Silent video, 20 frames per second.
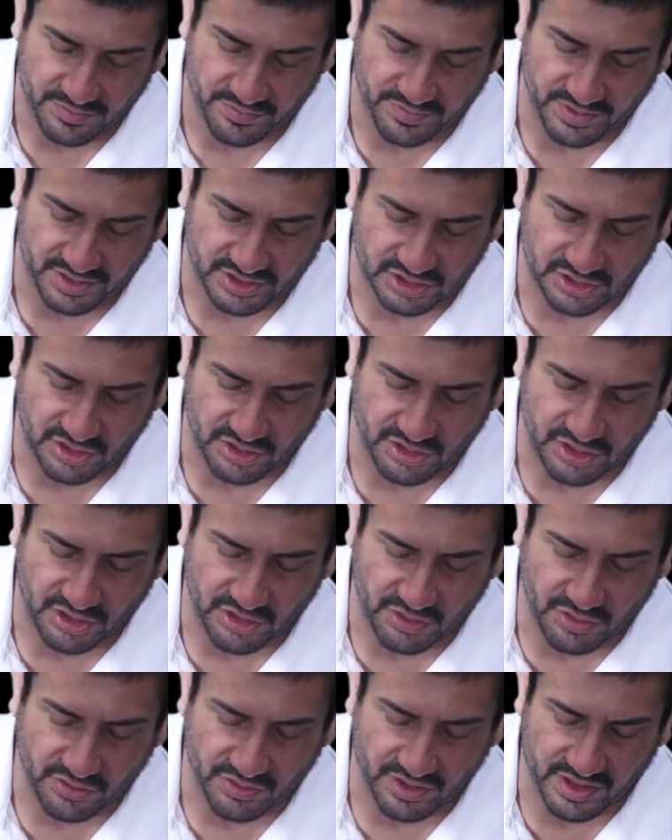Make sure
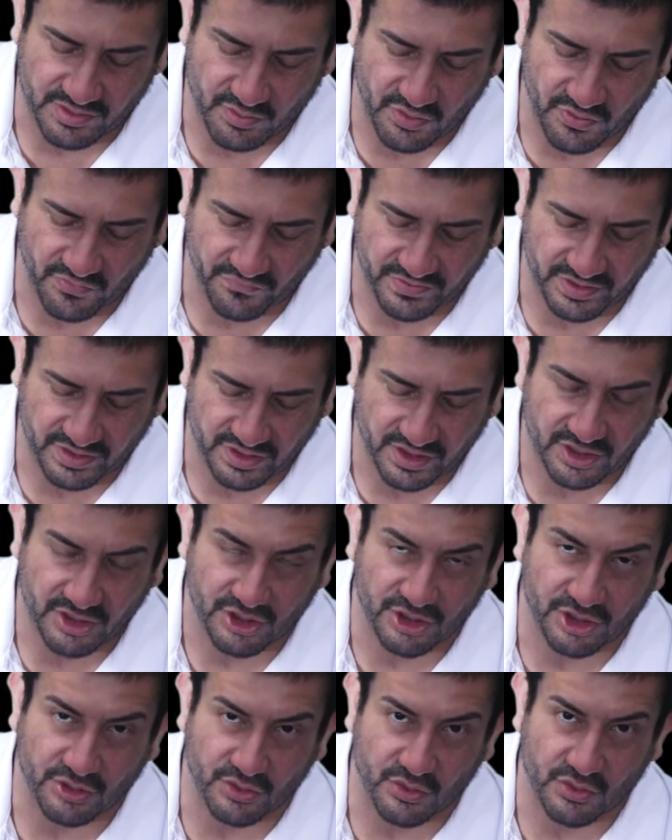you're only moving
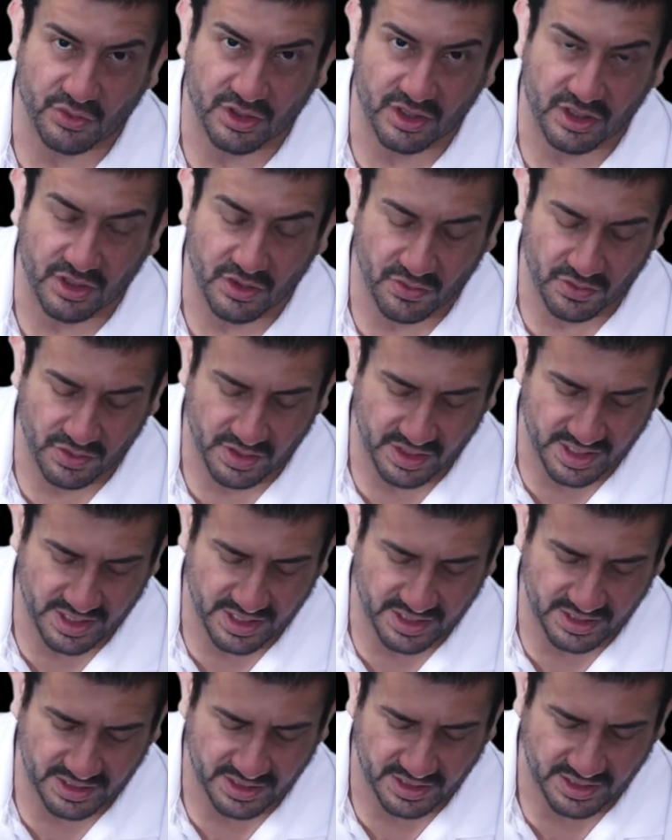through the lower
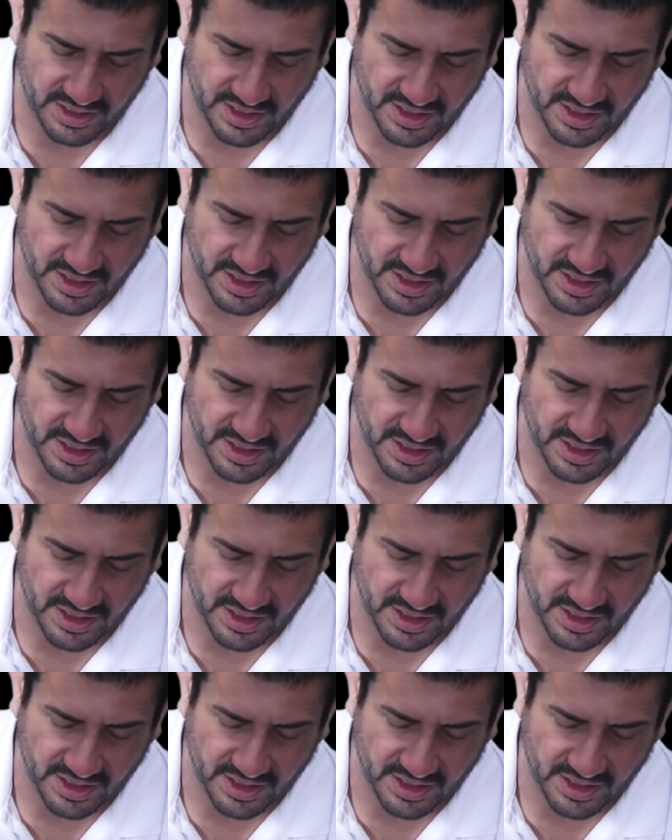leg